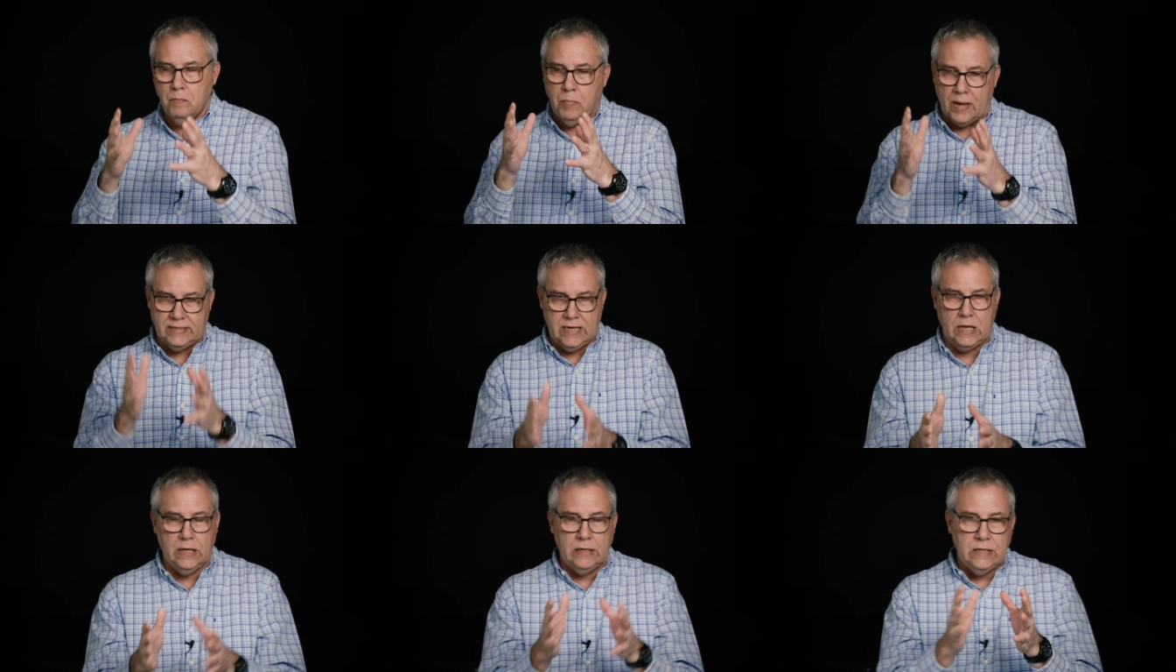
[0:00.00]
by
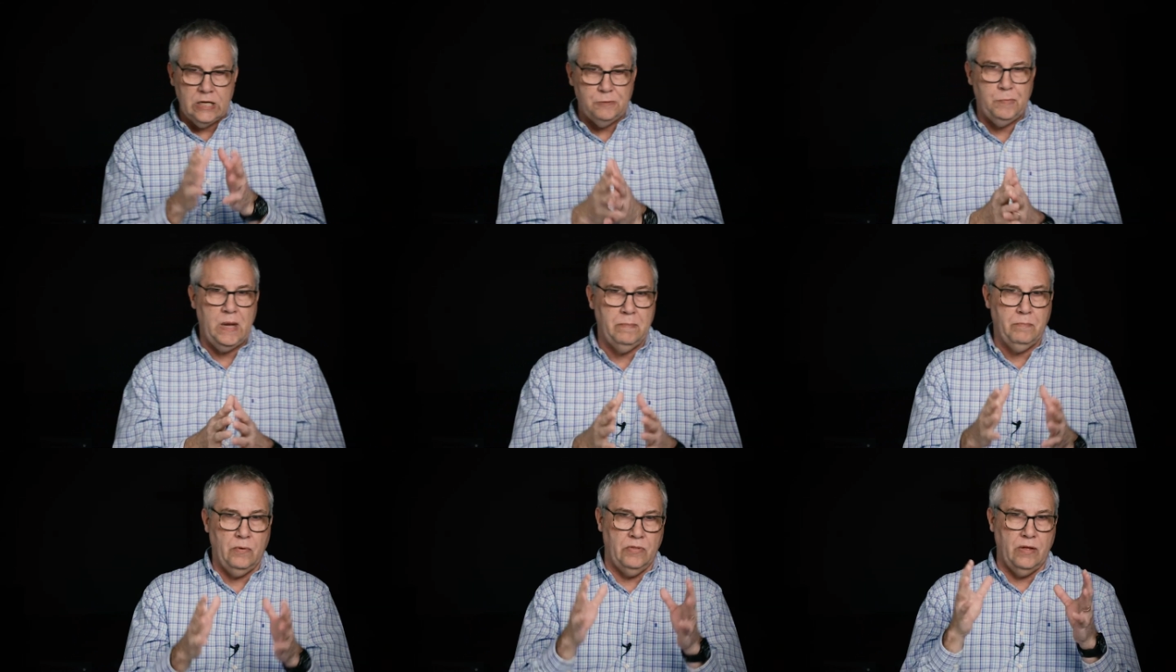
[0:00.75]
telling these
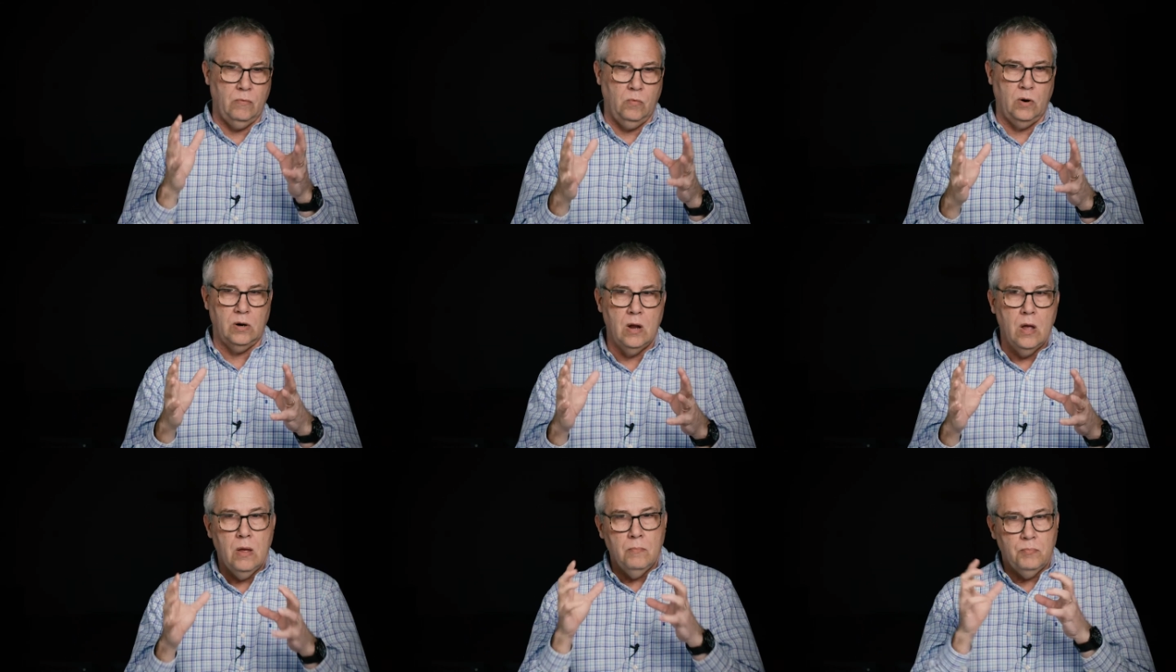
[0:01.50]
people that
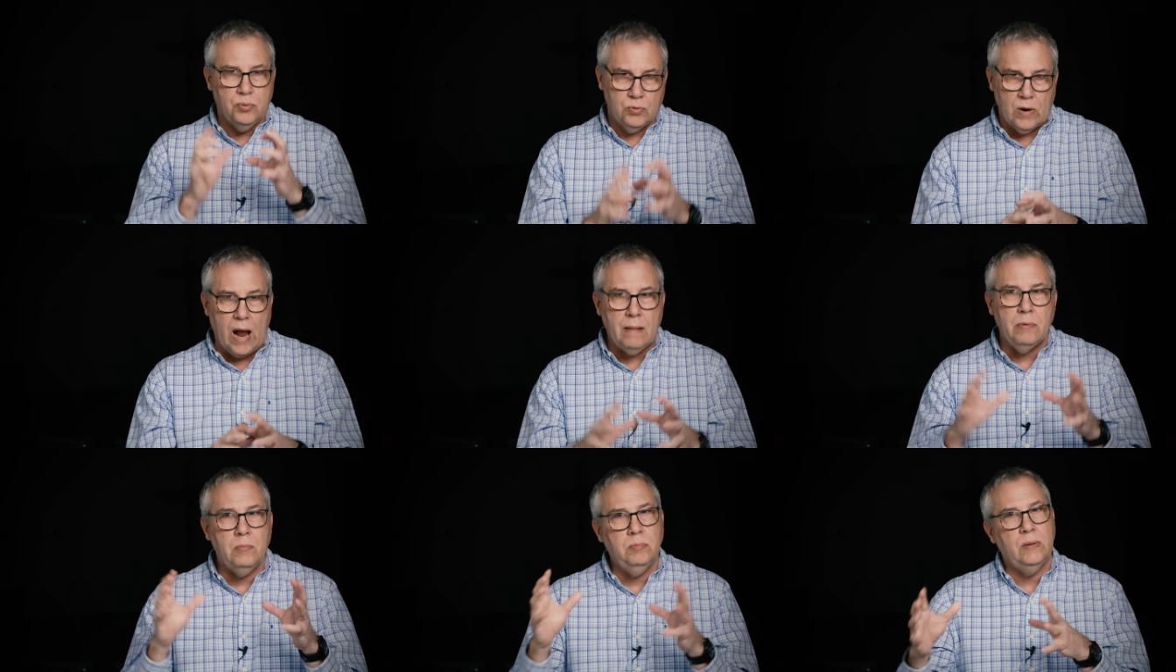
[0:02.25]
were
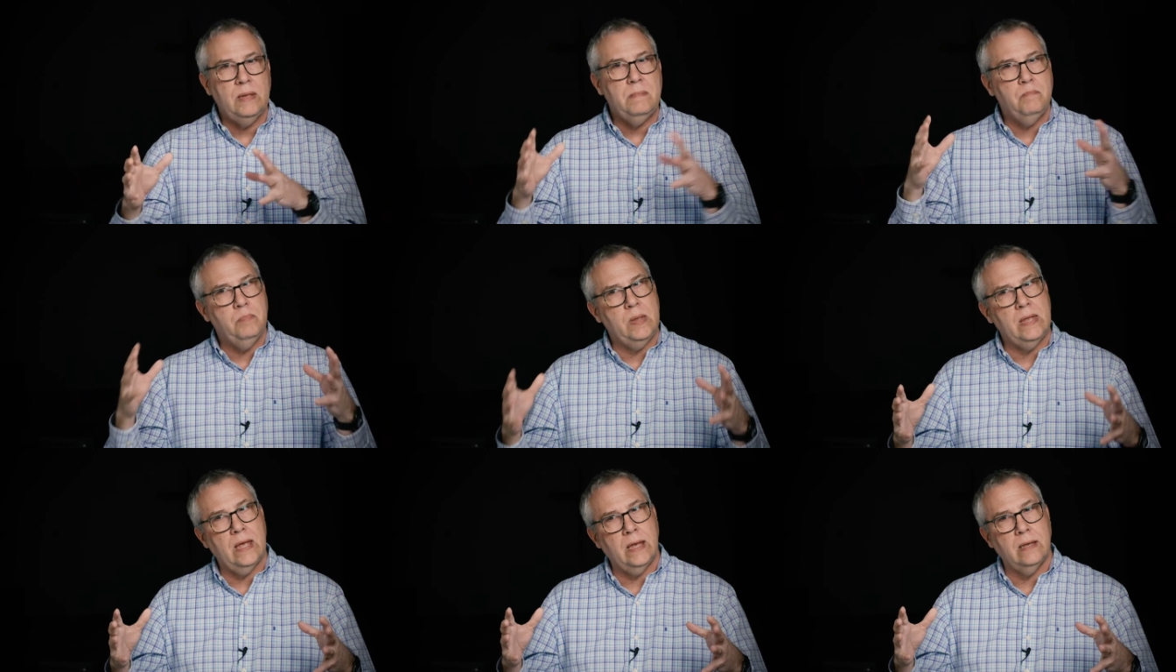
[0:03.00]
probably
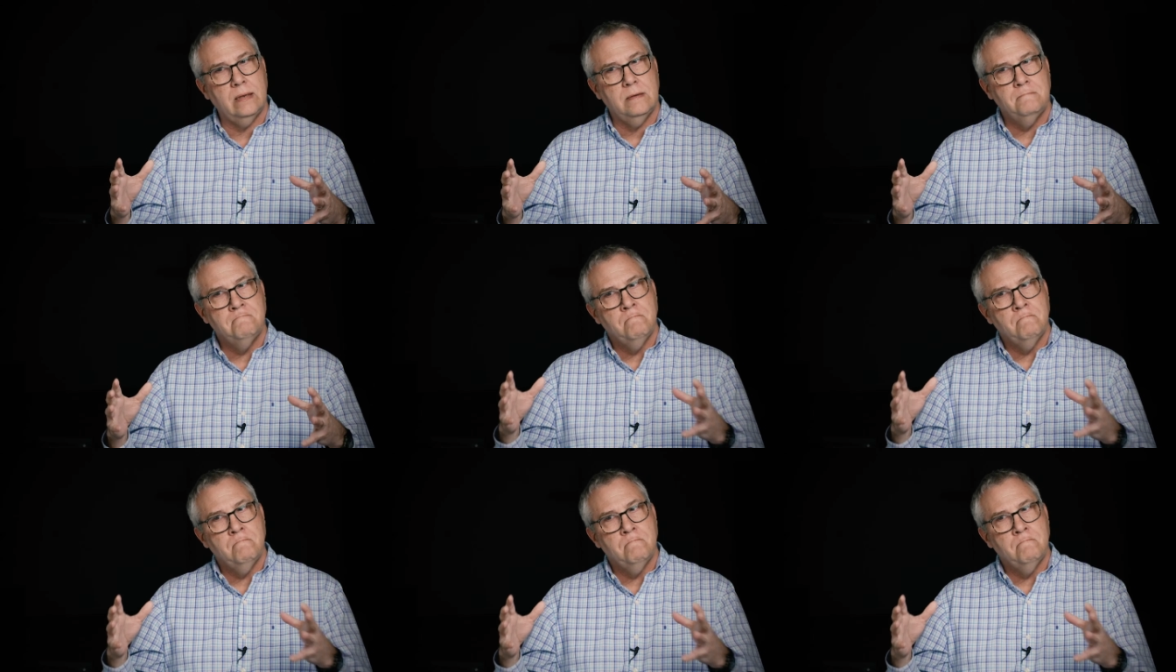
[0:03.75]
being